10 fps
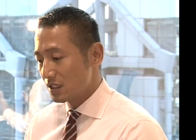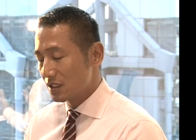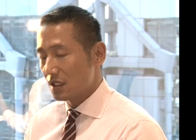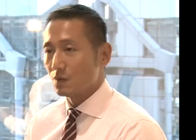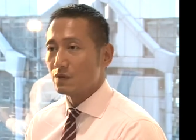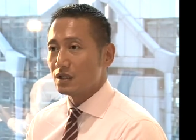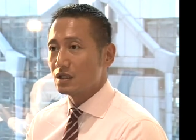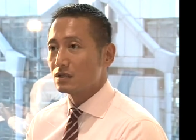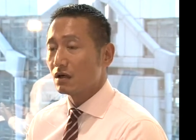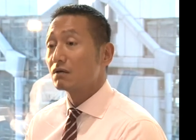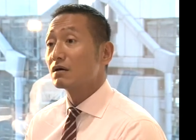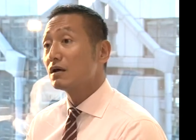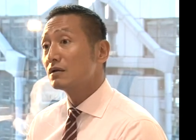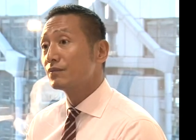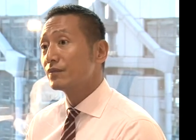network in Hong
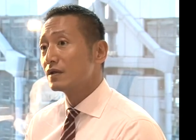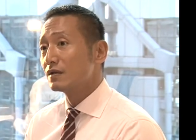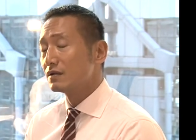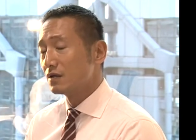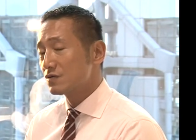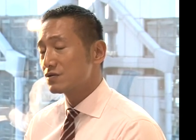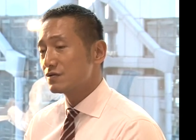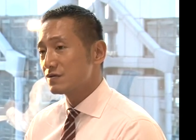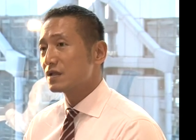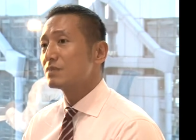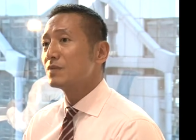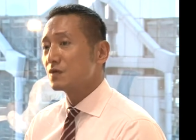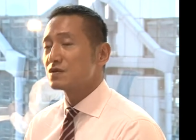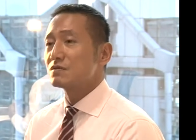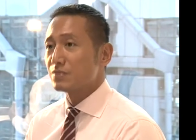Kong, those two things are
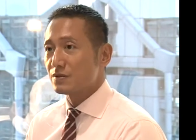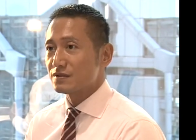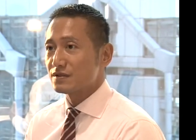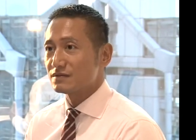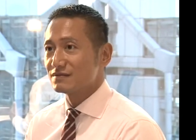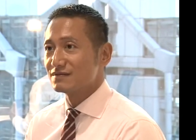most important.